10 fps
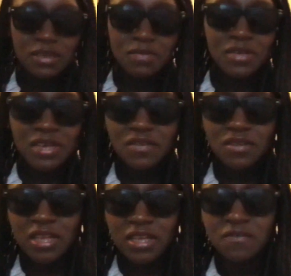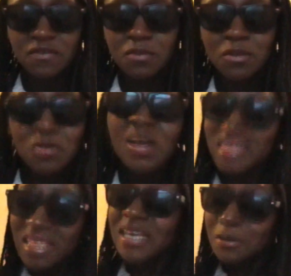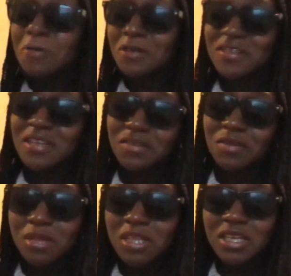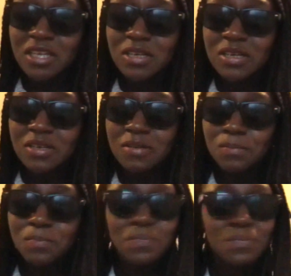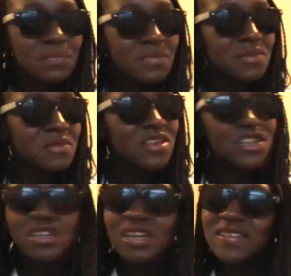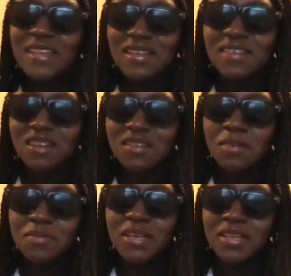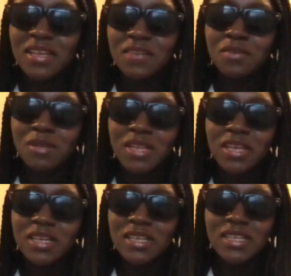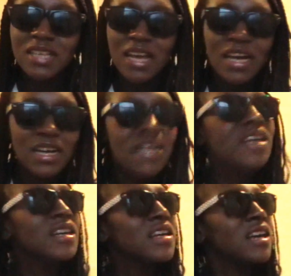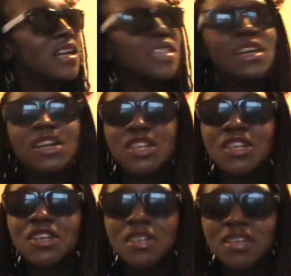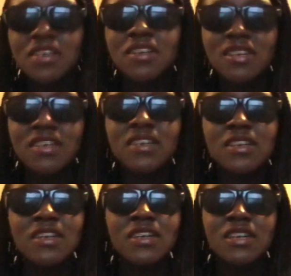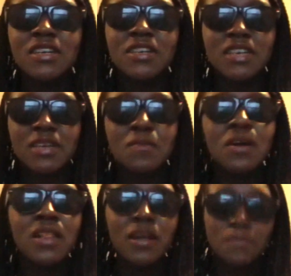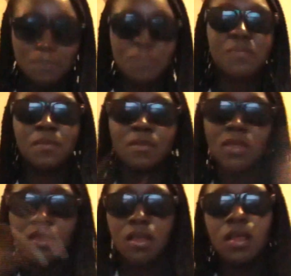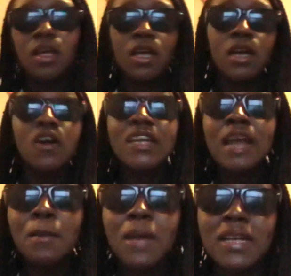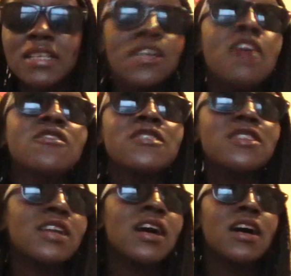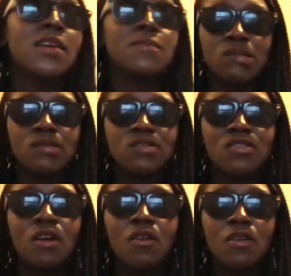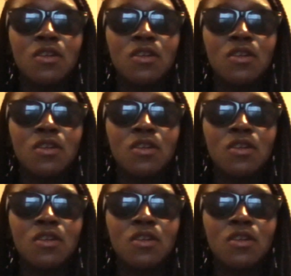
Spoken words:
we never like confirmed it. So I think it was Danny from LA. Should I stop saying Danny from LA? Yeah, I think I should. Okay, well, okay, now back to the concert. Other song.